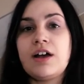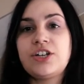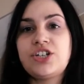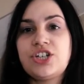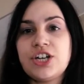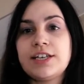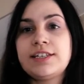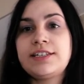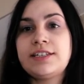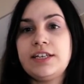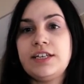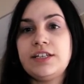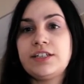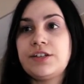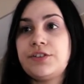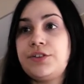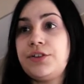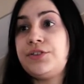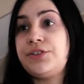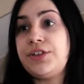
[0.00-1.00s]
just
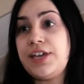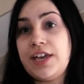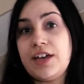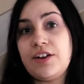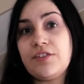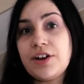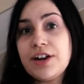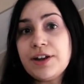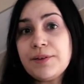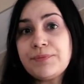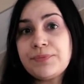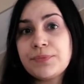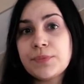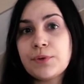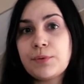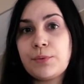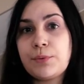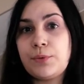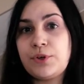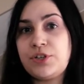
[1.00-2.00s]
into the theory,
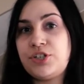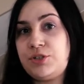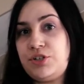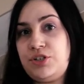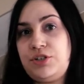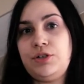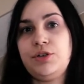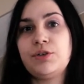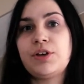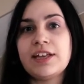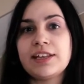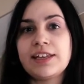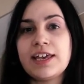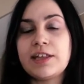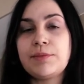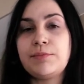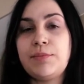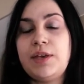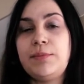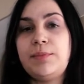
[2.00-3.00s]
which you can
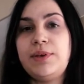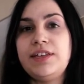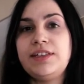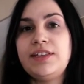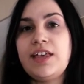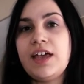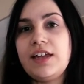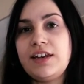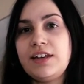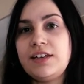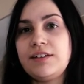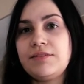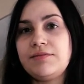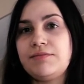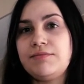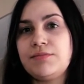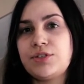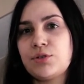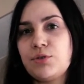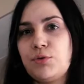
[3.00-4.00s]
get maybe in any
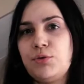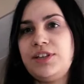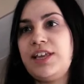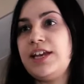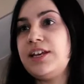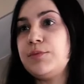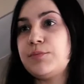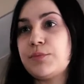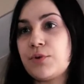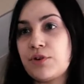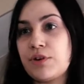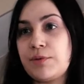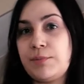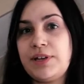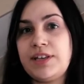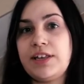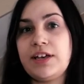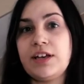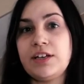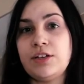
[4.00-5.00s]
school, in any program
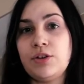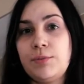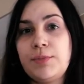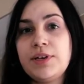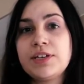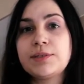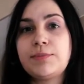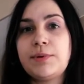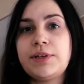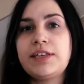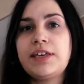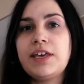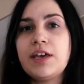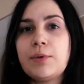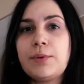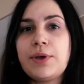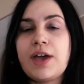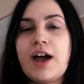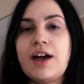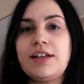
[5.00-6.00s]
in economics. But
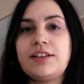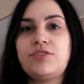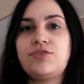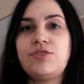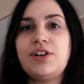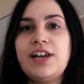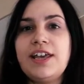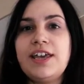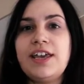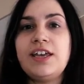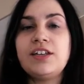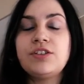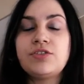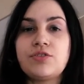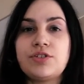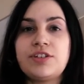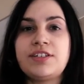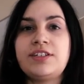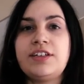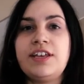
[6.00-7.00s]
here we had really
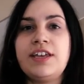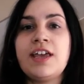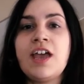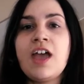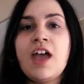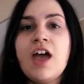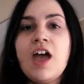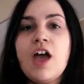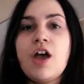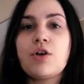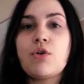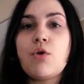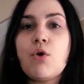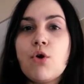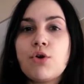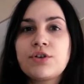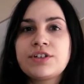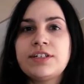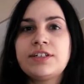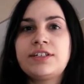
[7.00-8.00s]
interesting
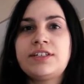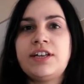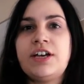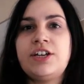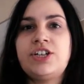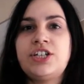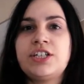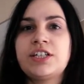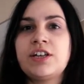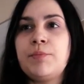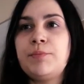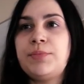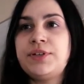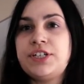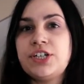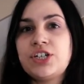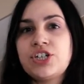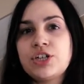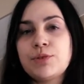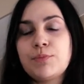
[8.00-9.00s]
courses such as
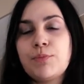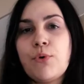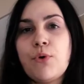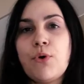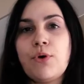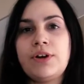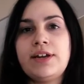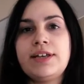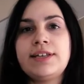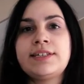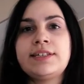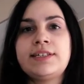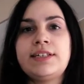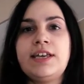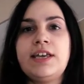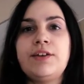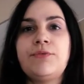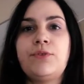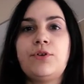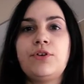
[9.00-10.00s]
competition
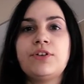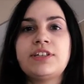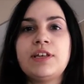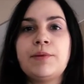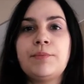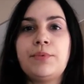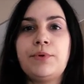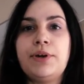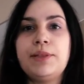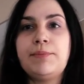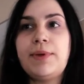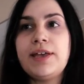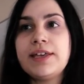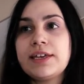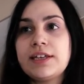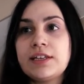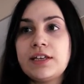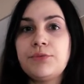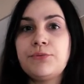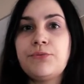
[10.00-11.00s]
policy, for example, and
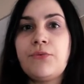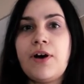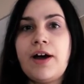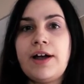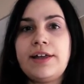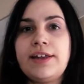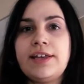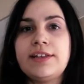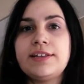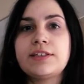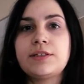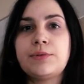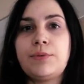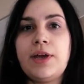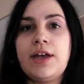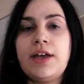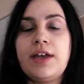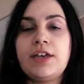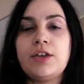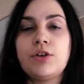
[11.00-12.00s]
banking and finance,
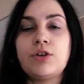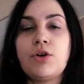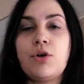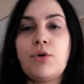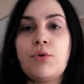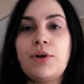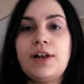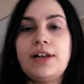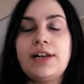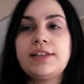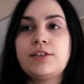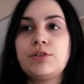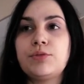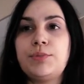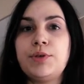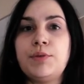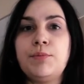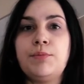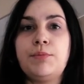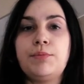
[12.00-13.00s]
where you go a little
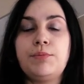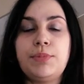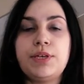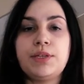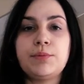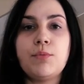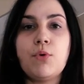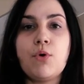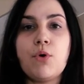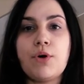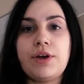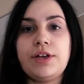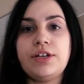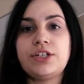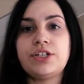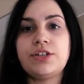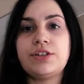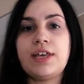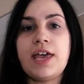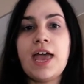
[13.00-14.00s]
bit more
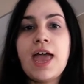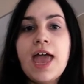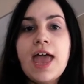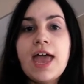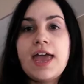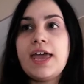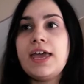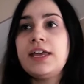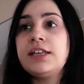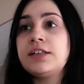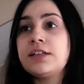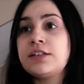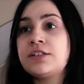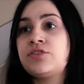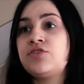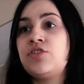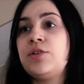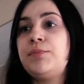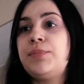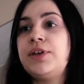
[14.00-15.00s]
into the
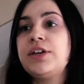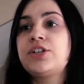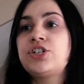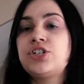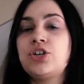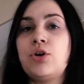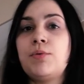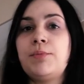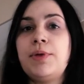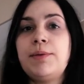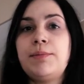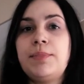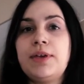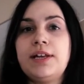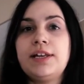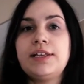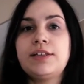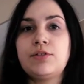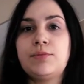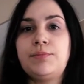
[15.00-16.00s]
industry picture, maybe
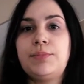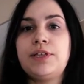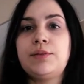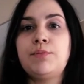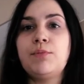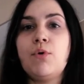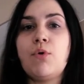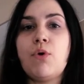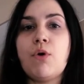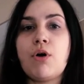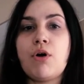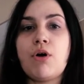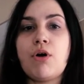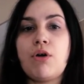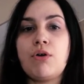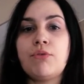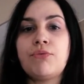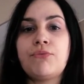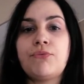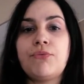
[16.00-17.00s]
a little bit more
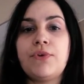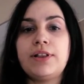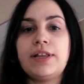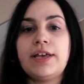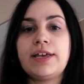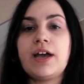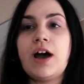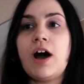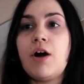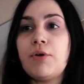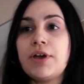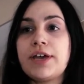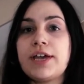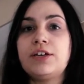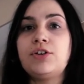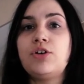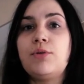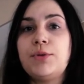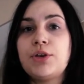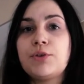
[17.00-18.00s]
of like how
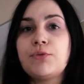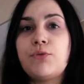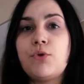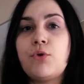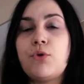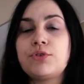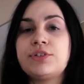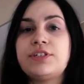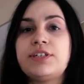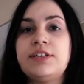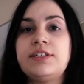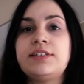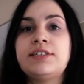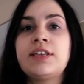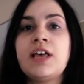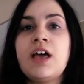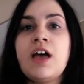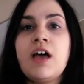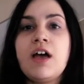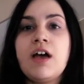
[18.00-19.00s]
economic forces